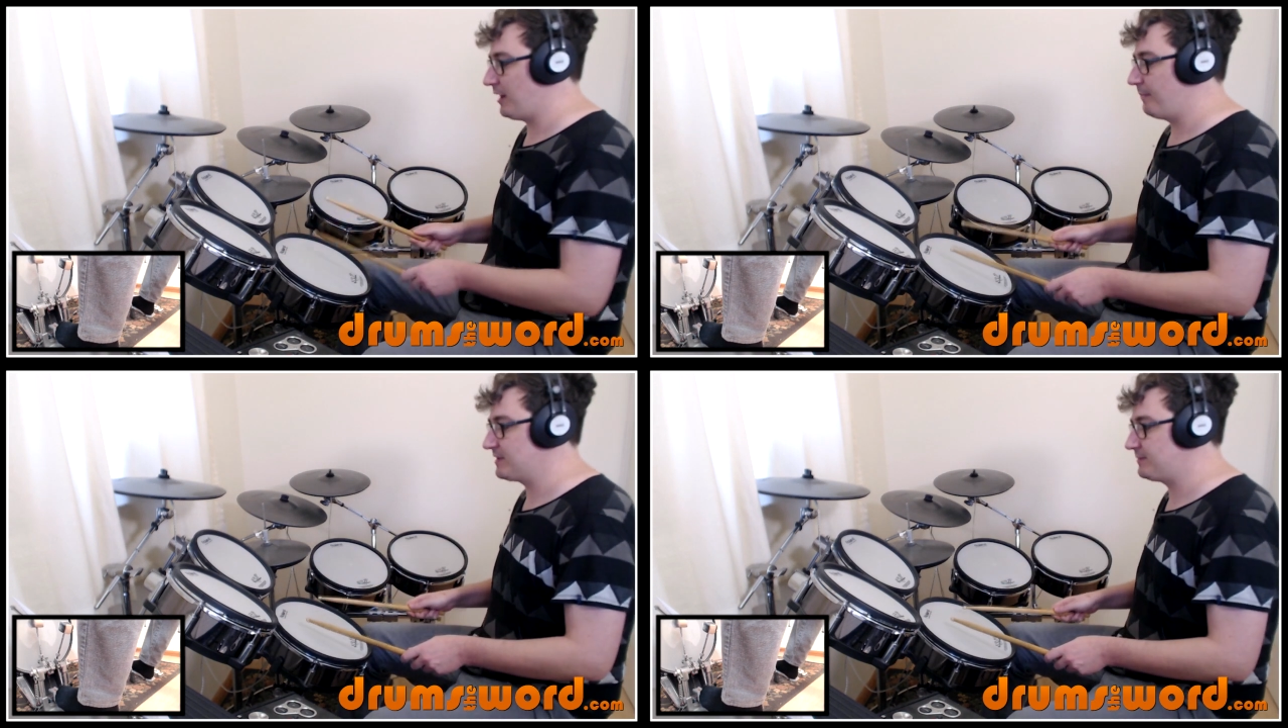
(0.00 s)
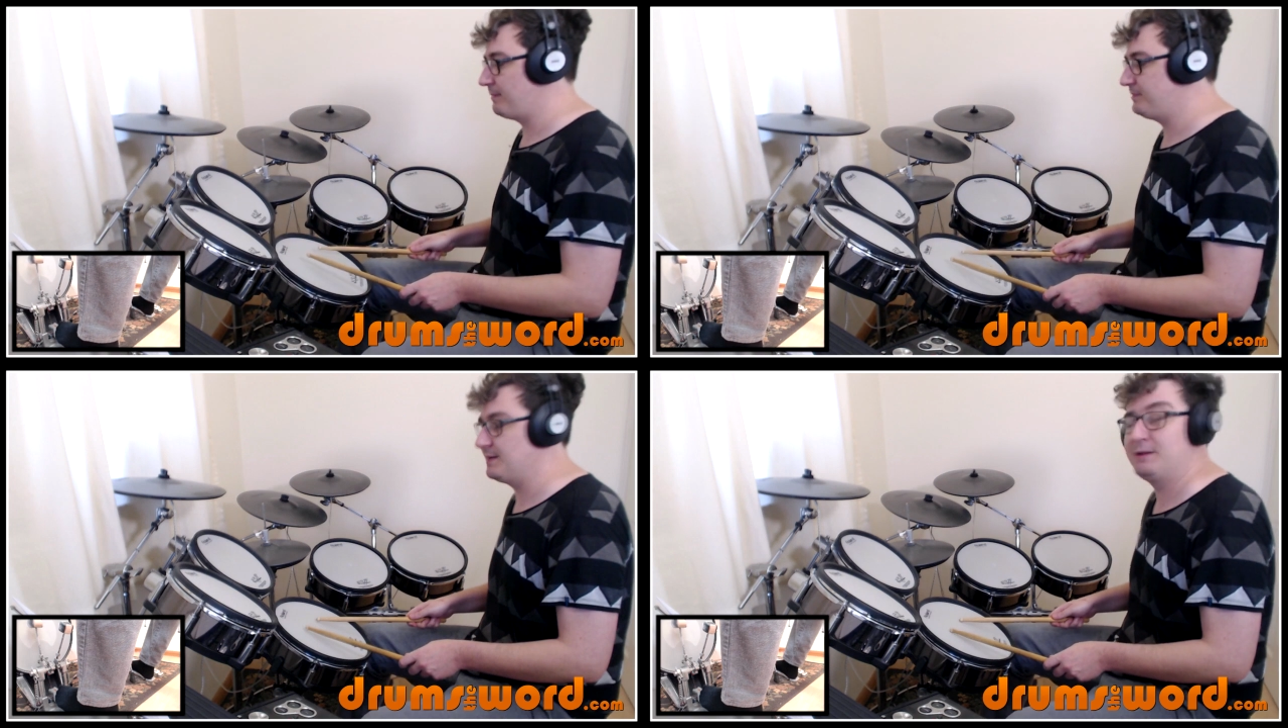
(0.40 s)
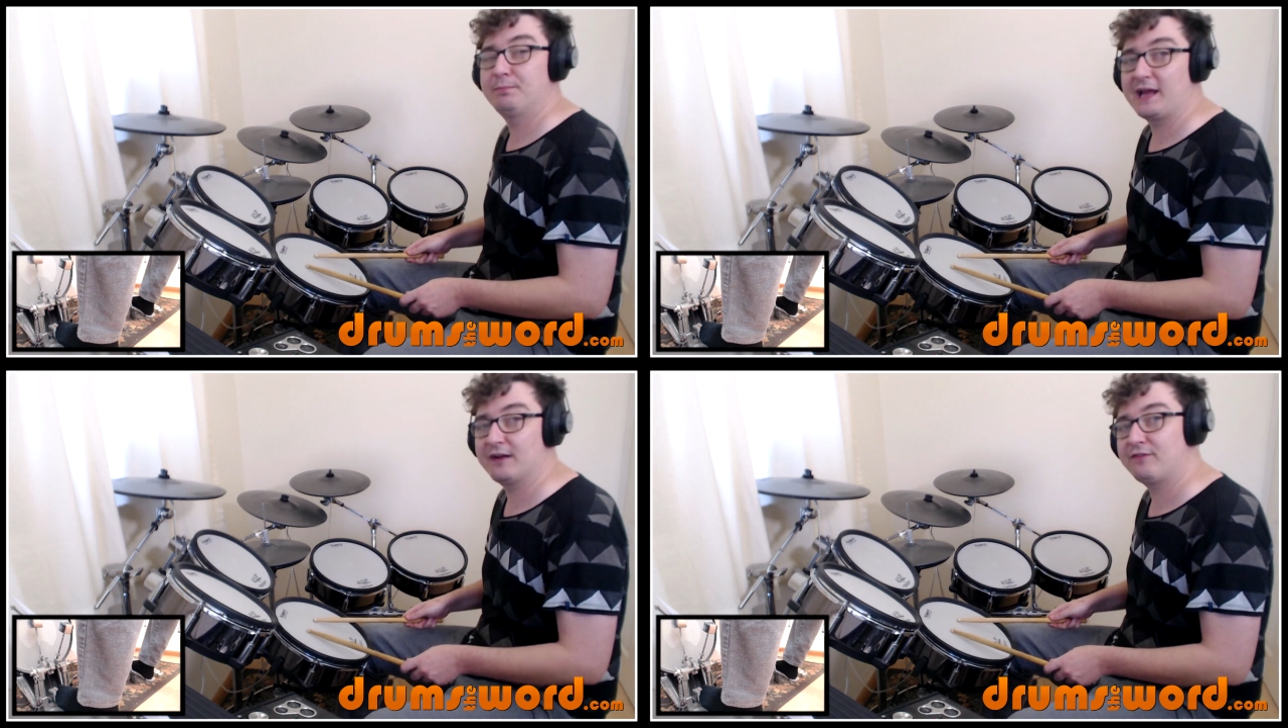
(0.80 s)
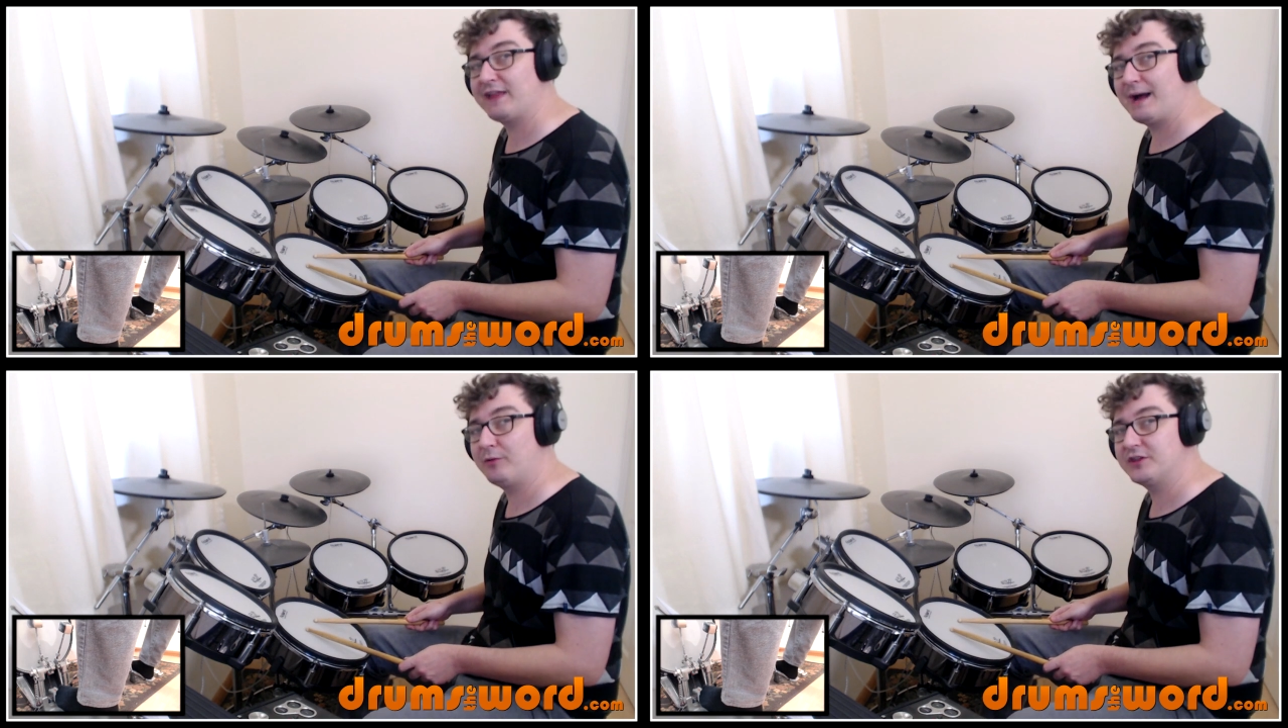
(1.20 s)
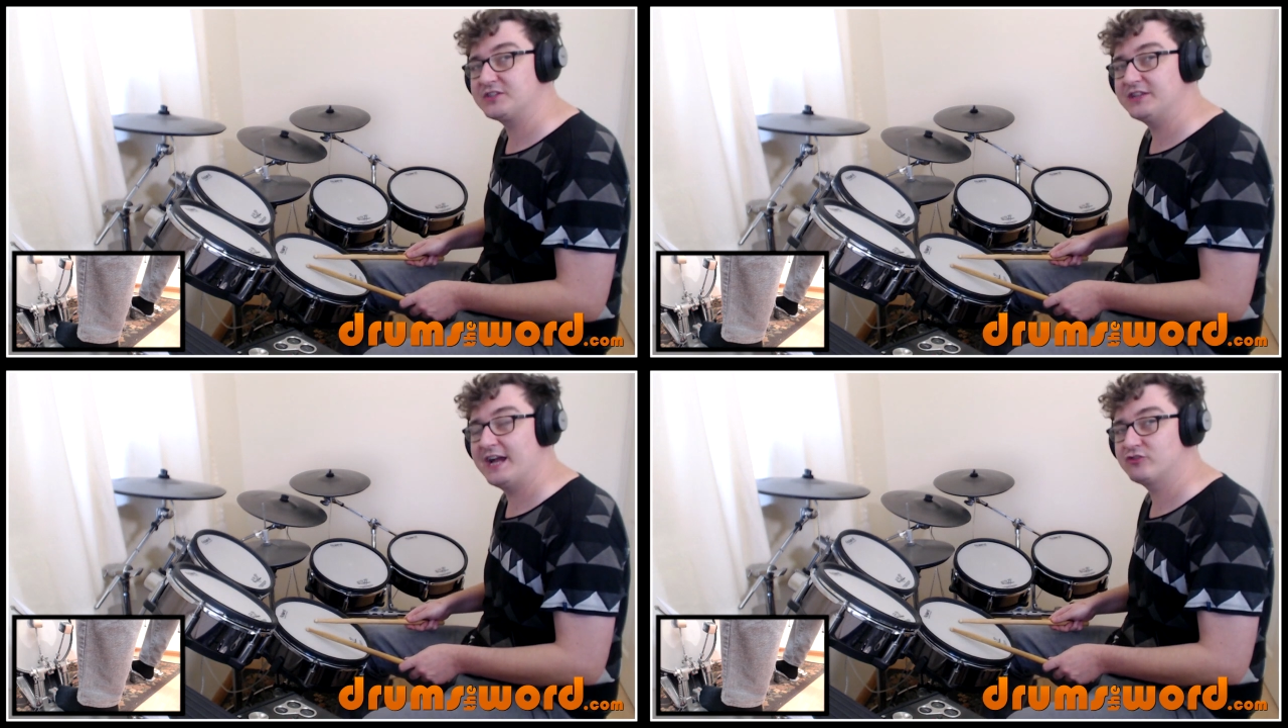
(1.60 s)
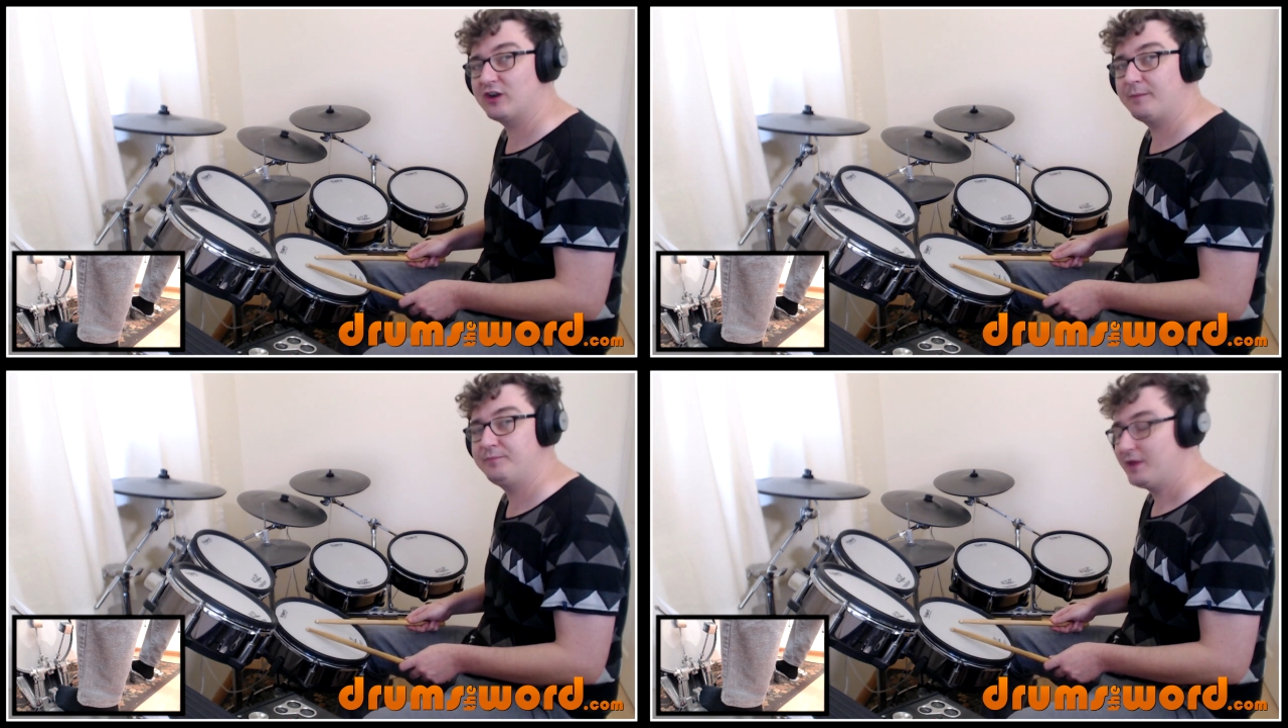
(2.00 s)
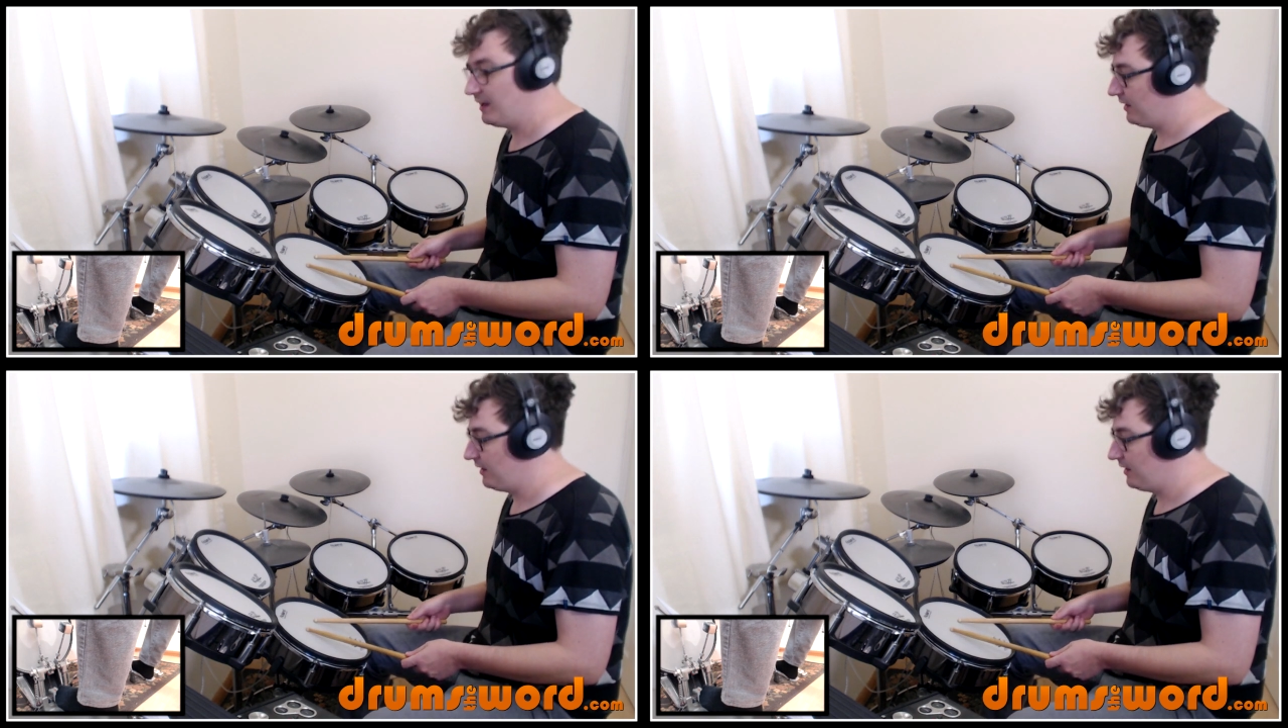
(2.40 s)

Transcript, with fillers: I'm just simply playing a flam on the snare drum.